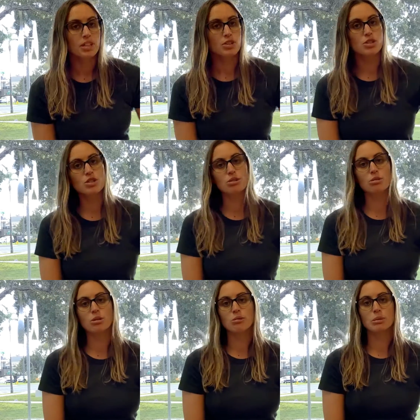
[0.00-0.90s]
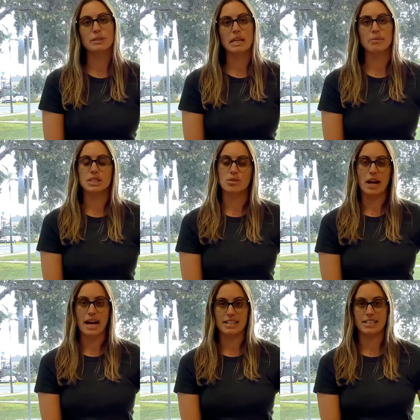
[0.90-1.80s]
you will be able to
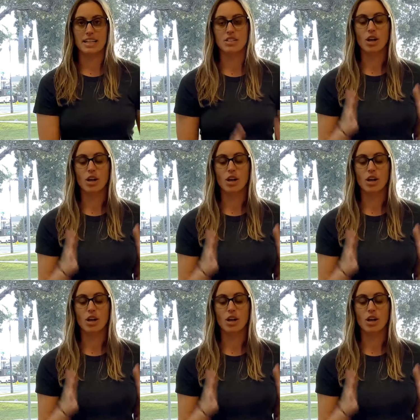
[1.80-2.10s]
access